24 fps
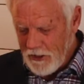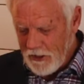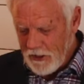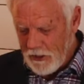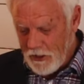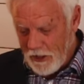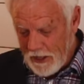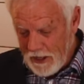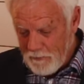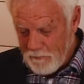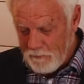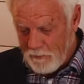
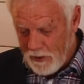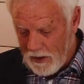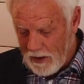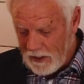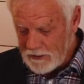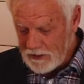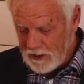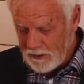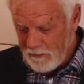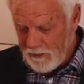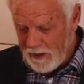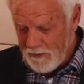Could it
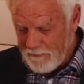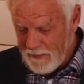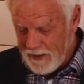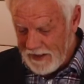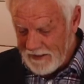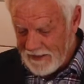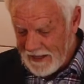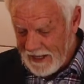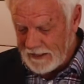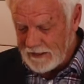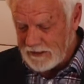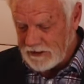possibly
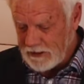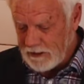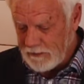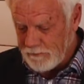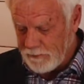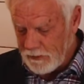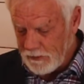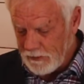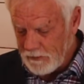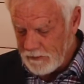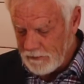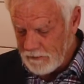be that
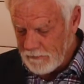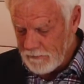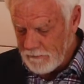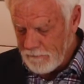simple?